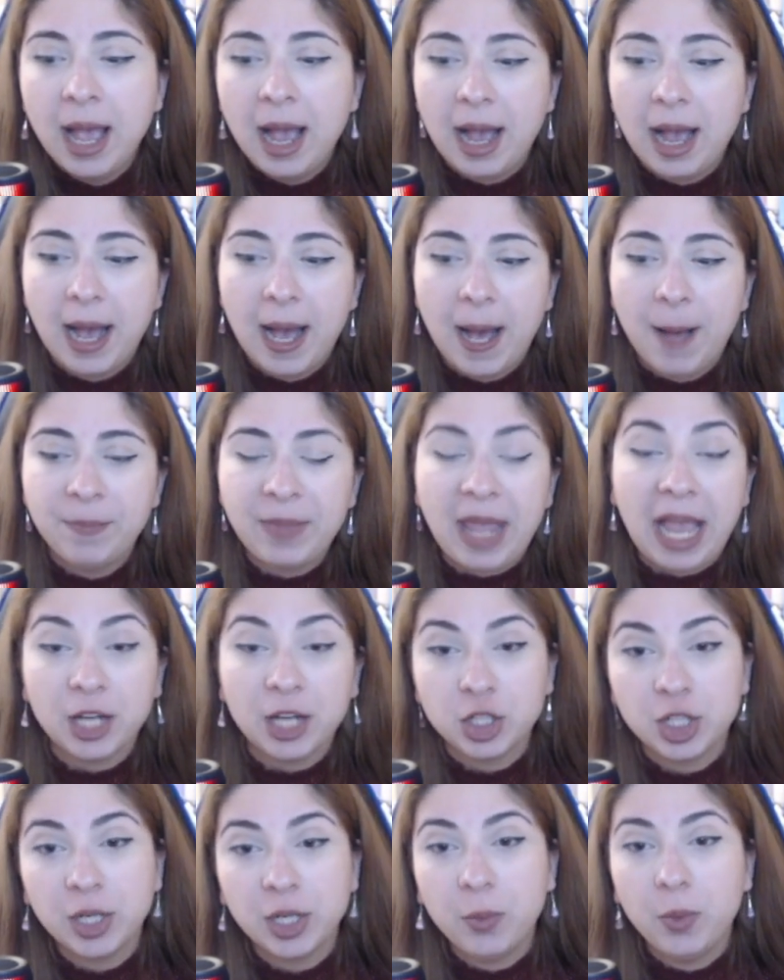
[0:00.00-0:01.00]
Um,
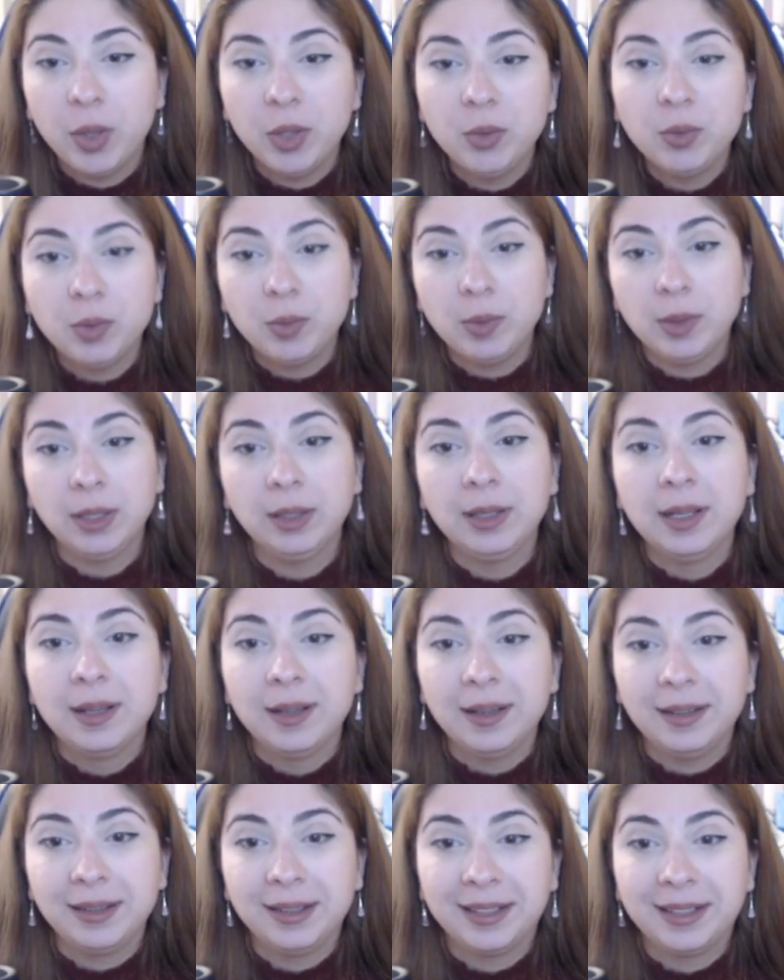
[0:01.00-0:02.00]
actually when we will
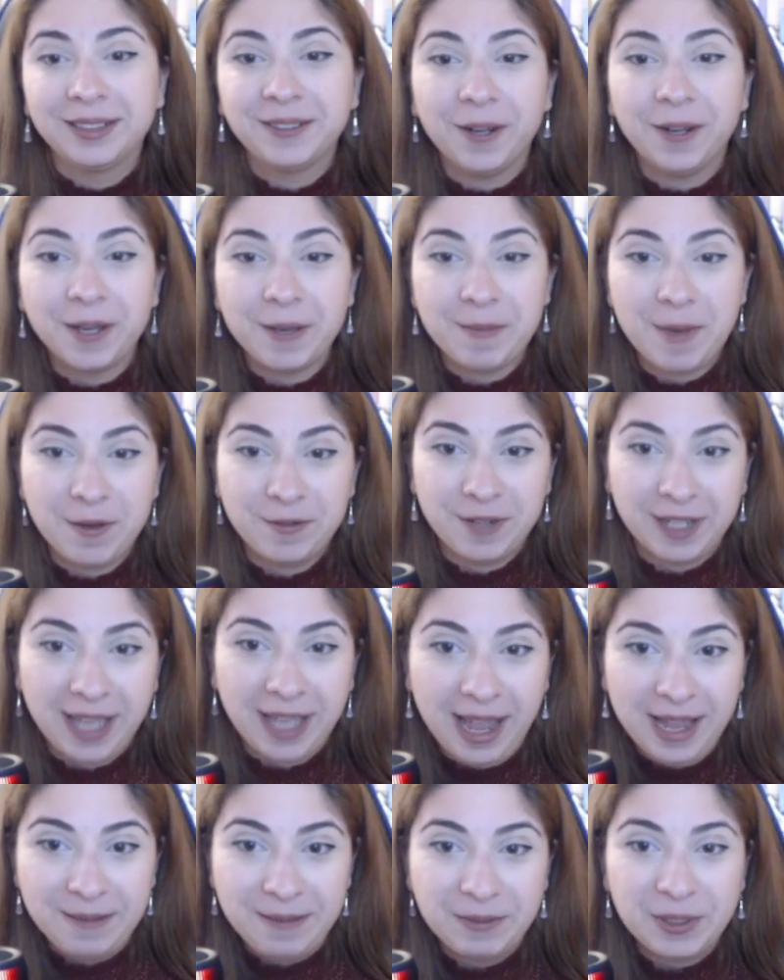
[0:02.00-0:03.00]
uh, talk about the
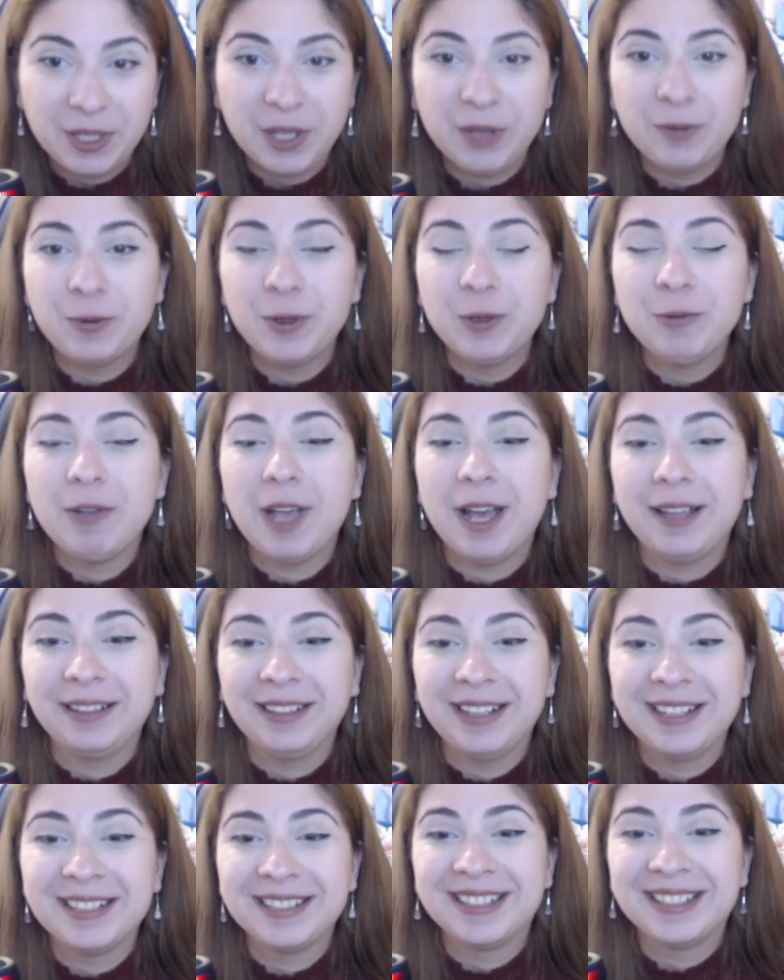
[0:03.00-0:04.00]
games and when we
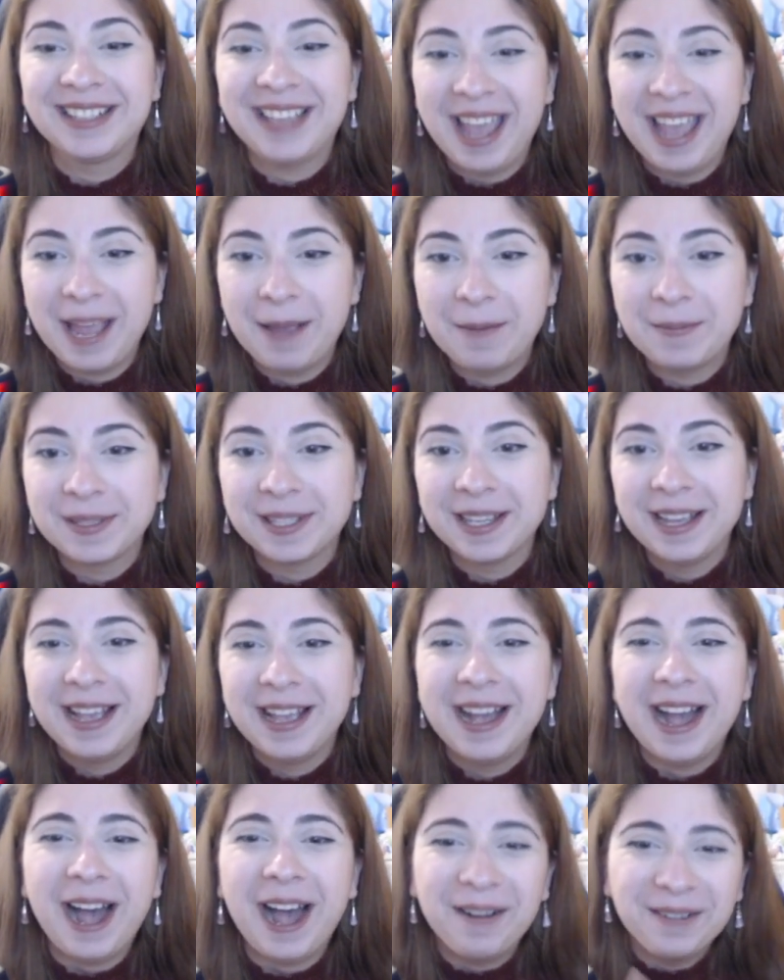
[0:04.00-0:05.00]
analyze the games,
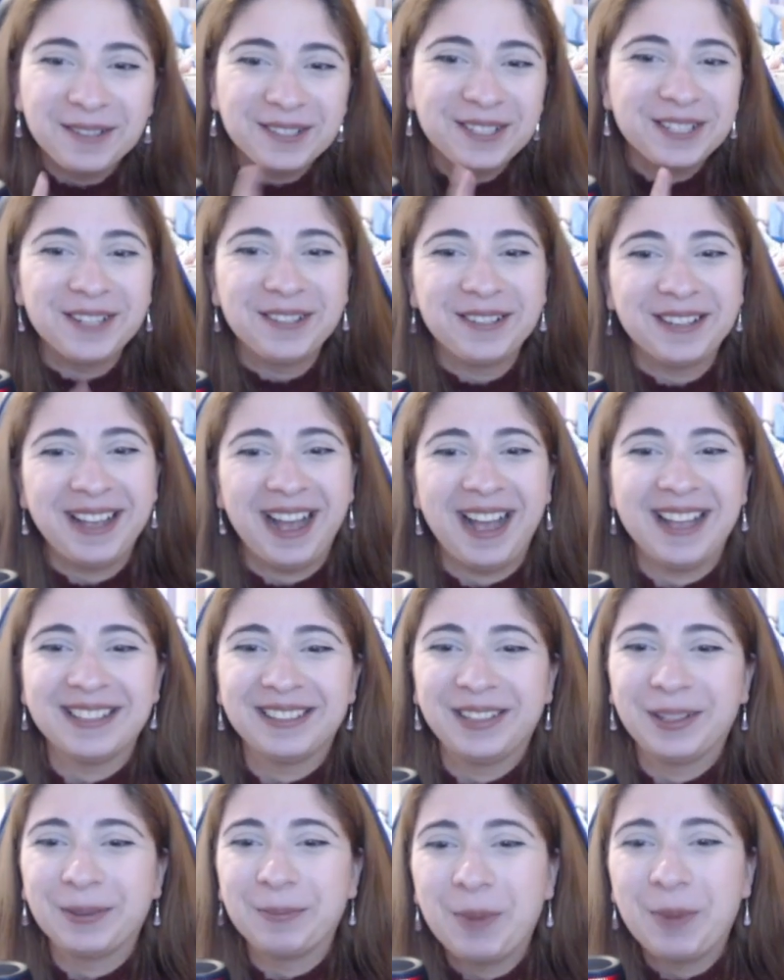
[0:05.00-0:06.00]
I'll show you
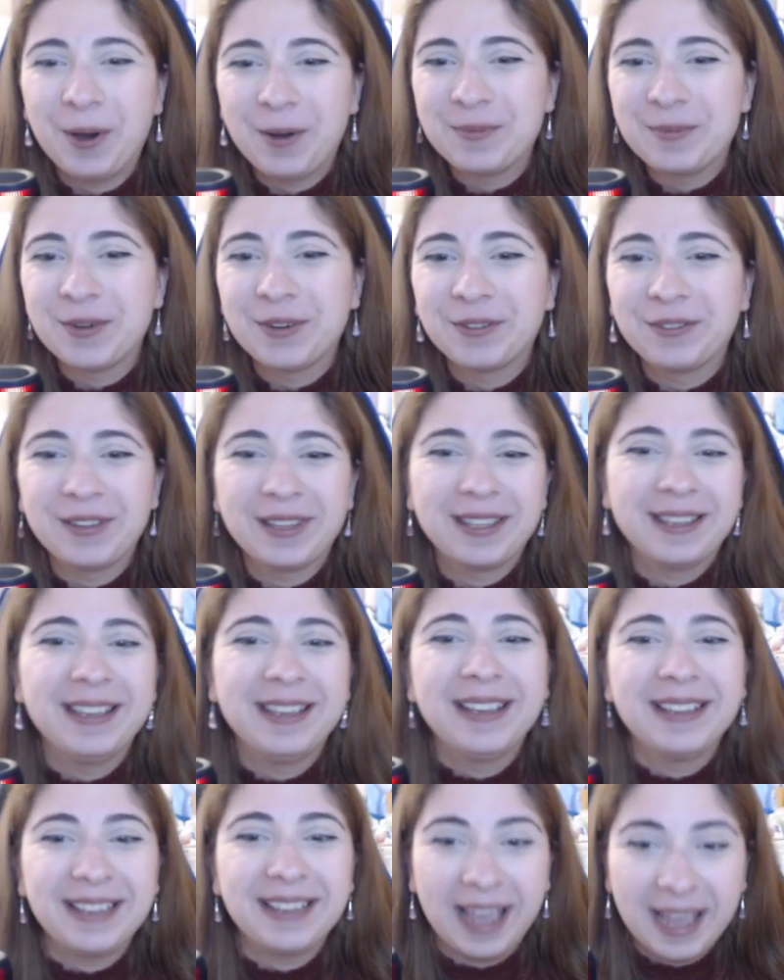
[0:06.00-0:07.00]
guys that
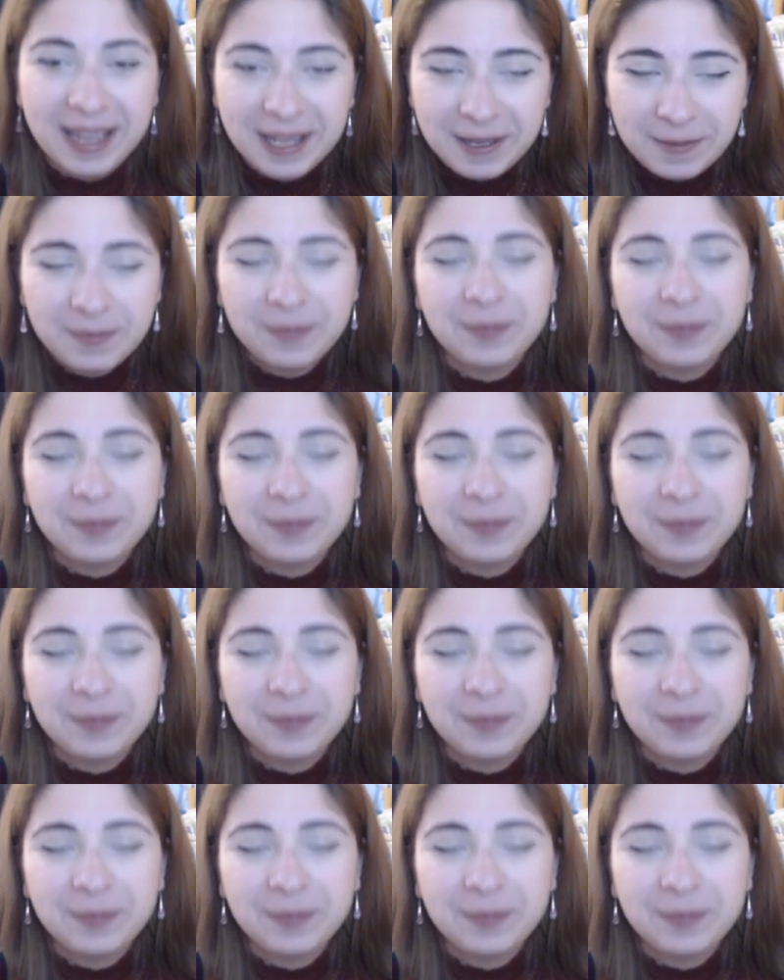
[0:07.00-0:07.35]
Morphy game